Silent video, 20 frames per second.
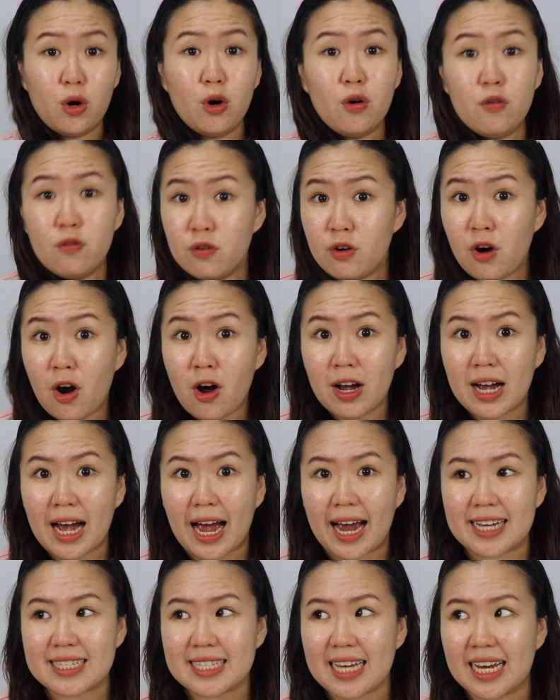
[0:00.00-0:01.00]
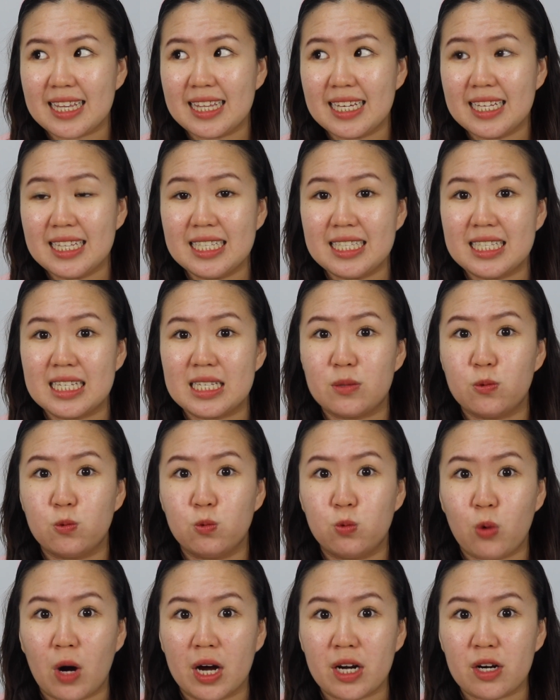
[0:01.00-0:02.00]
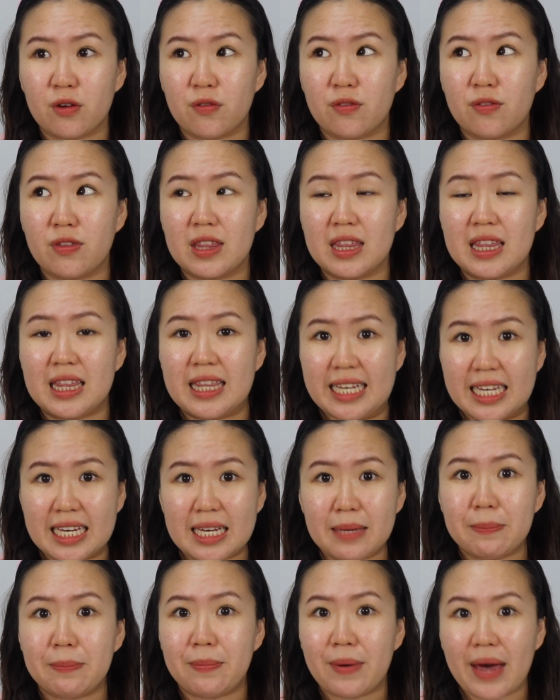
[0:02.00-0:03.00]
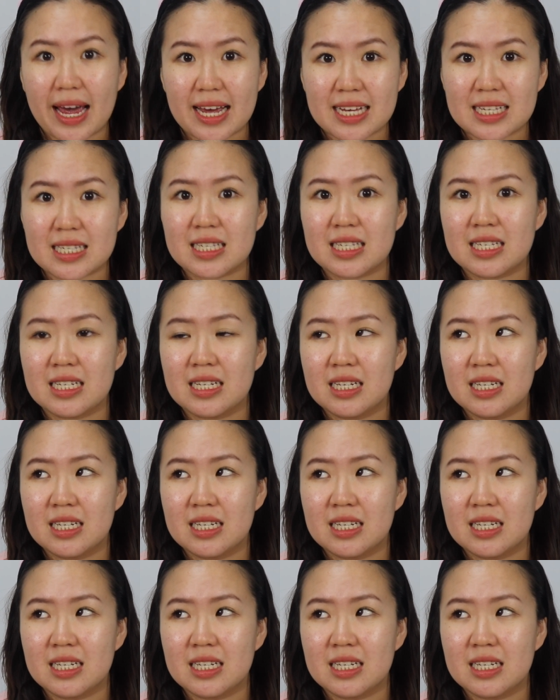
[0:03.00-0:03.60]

overall guys, I think this is one of the best